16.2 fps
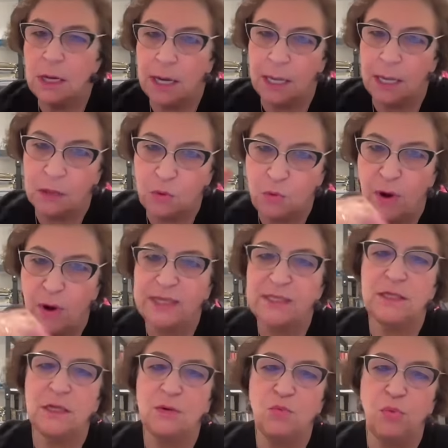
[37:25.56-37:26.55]
and the
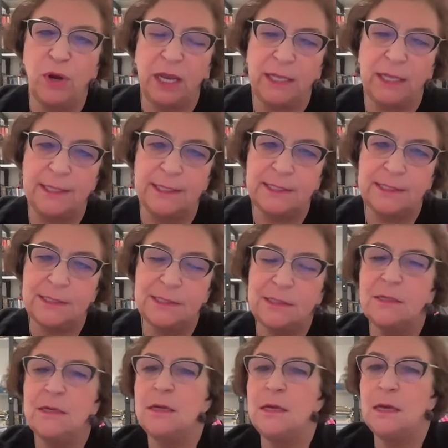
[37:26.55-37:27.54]
Western
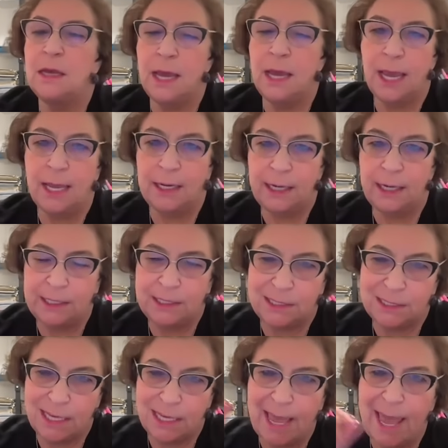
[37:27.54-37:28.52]
weakness and
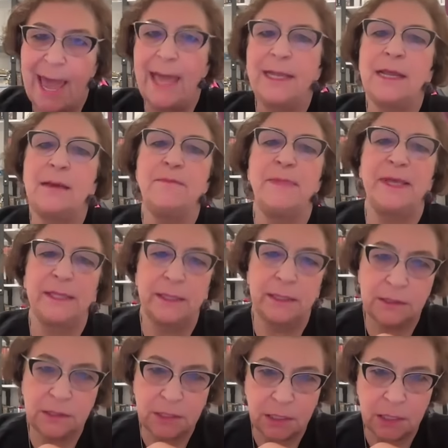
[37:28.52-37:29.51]
its
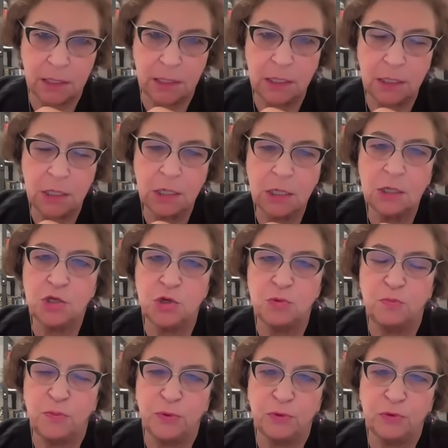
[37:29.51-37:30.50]
inability to
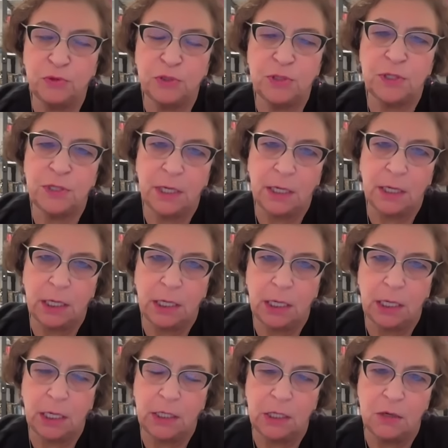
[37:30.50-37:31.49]
put
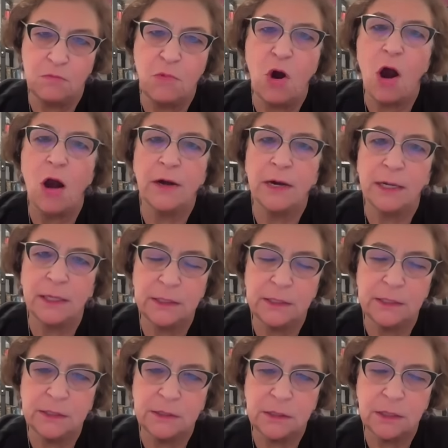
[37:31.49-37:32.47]
uh, you know
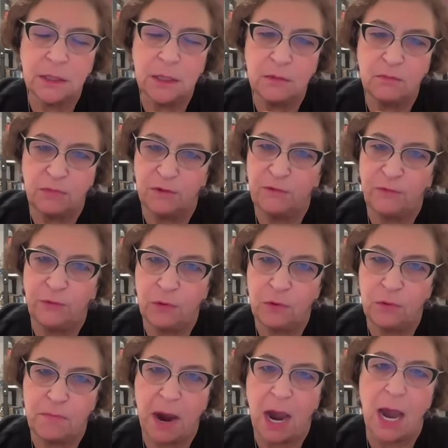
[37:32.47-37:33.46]
morals
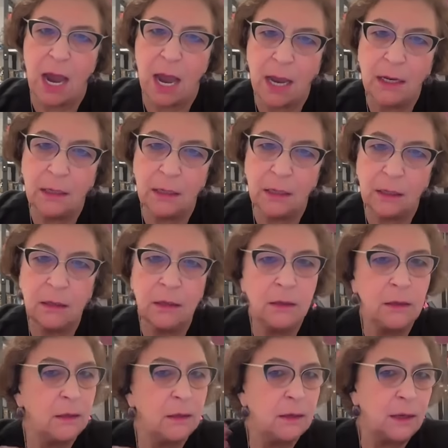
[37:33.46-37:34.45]
before Bach,
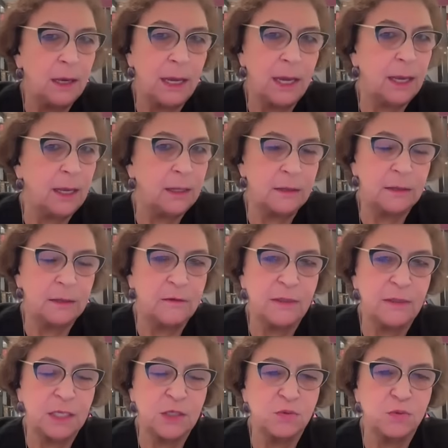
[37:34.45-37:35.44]
and
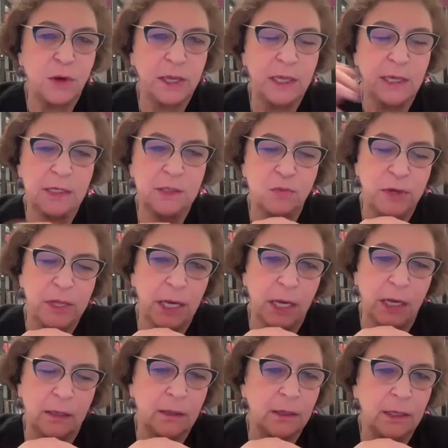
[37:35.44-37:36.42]
that's why he's
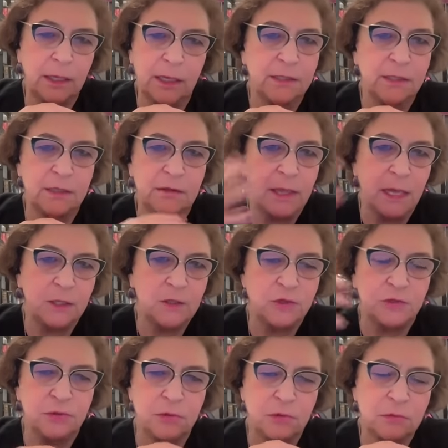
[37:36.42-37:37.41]
winning. Isn't that
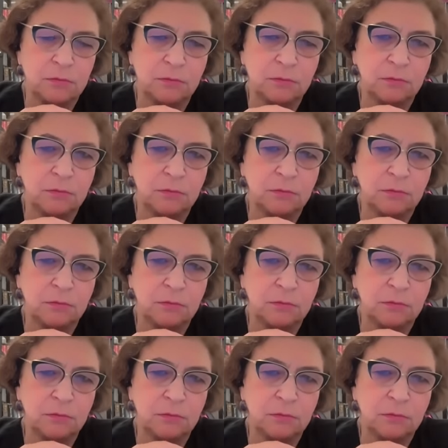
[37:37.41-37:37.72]
true?